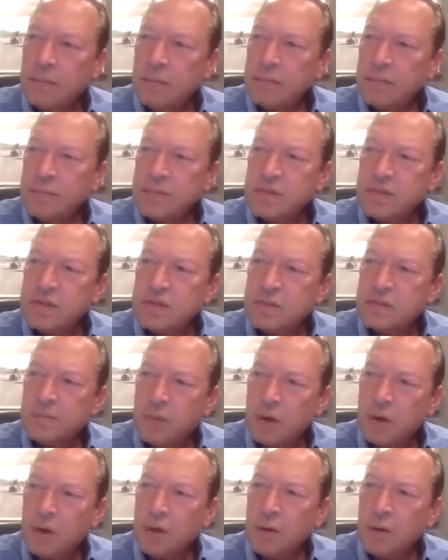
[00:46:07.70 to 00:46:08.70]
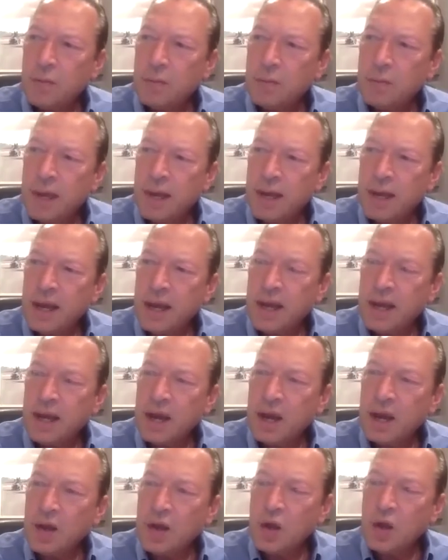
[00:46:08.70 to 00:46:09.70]
smart man,
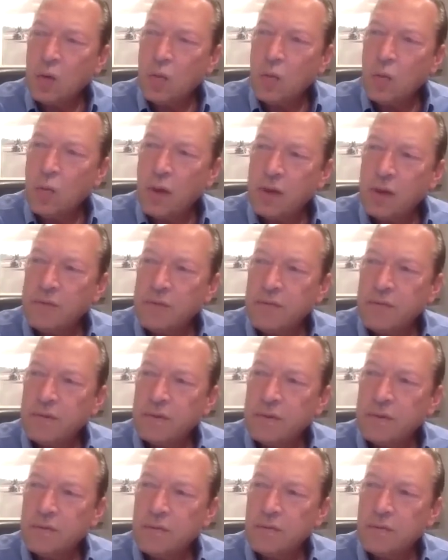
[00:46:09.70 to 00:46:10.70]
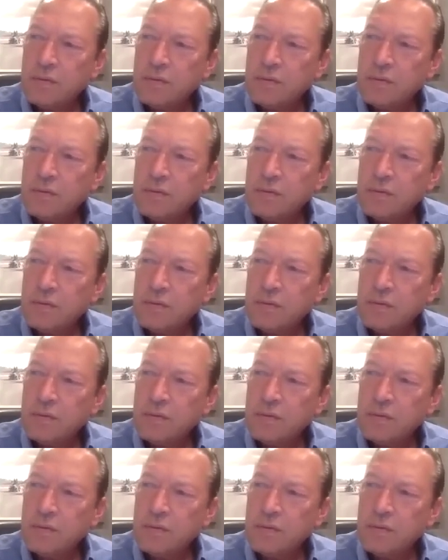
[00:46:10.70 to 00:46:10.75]
and one of the